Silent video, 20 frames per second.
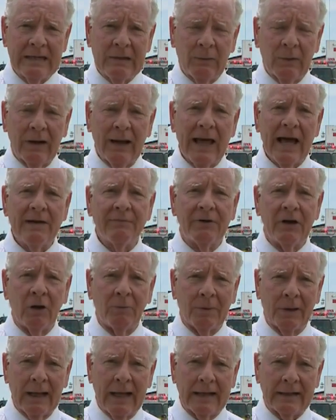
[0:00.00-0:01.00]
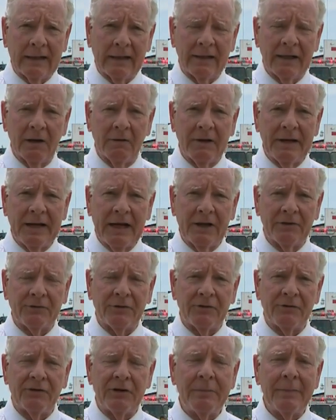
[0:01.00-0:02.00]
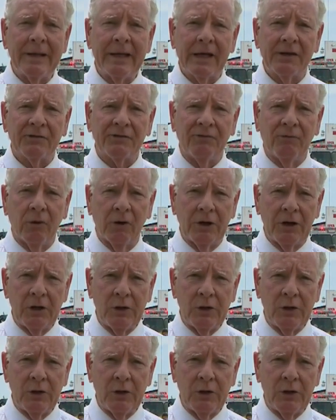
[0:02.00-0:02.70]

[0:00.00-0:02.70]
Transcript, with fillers: We're live in Opa-locka. Gary Nelson, CBS 4